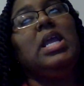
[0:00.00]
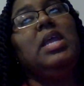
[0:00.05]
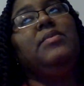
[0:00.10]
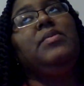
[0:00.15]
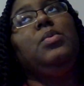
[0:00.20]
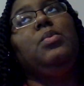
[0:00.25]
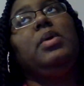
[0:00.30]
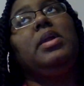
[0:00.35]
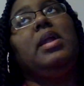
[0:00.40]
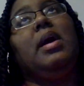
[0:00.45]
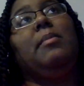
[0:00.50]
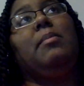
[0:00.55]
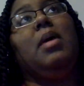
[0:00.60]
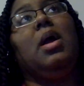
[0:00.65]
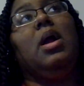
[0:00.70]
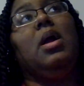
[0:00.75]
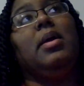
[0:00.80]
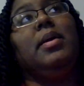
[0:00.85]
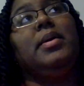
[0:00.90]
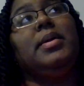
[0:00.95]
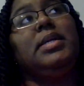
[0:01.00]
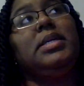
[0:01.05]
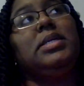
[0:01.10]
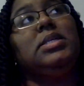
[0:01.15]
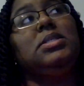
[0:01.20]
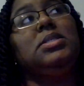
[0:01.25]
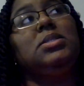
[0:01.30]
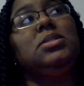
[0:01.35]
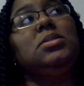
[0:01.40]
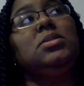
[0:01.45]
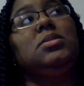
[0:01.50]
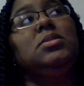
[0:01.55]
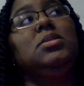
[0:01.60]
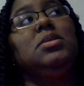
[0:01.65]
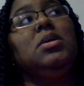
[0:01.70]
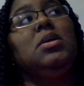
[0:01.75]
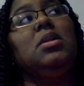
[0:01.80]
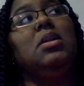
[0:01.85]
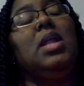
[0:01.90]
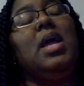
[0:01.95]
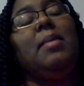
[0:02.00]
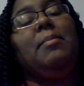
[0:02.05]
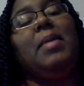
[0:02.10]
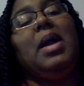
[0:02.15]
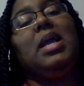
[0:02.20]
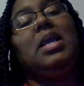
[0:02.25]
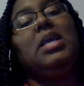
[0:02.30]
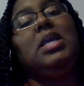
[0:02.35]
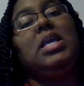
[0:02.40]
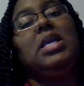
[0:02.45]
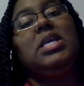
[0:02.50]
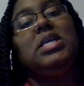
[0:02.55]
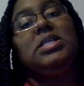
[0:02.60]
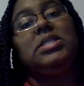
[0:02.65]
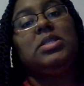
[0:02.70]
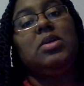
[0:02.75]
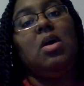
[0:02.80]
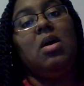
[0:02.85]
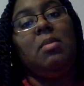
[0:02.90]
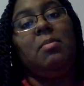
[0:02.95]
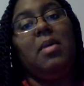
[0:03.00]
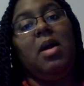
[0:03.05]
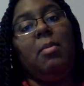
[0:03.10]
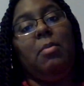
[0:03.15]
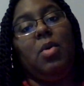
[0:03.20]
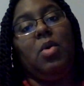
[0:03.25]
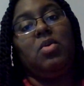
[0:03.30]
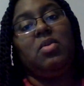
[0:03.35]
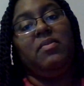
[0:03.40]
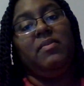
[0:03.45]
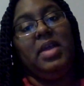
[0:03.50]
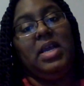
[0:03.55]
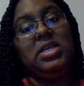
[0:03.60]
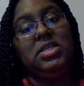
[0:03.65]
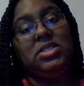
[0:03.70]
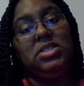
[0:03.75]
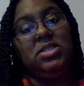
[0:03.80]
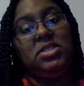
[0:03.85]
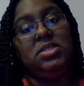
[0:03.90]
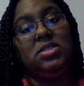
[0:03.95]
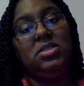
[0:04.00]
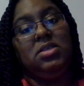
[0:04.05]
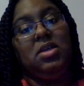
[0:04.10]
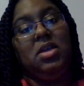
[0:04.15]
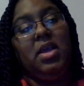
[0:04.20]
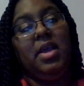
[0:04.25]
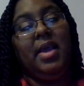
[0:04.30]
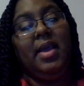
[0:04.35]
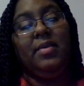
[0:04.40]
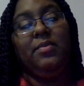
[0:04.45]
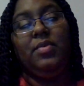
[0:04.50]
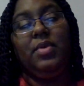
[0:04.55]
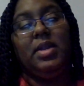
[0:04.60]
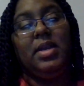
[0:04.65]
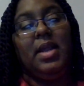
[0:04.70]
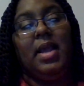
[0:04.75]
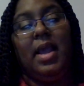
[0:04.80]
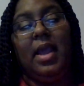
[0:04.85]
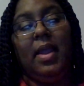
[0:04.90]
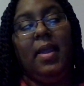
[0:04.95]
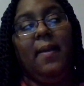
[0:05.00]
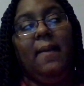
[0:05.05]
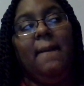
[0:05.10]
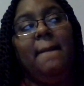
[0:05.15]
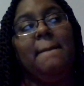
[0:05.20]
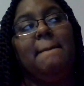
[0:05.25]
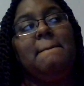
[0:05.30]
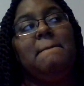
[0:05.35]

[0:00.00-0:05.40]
Even when I'm hurting, like my kids are my motivation every day.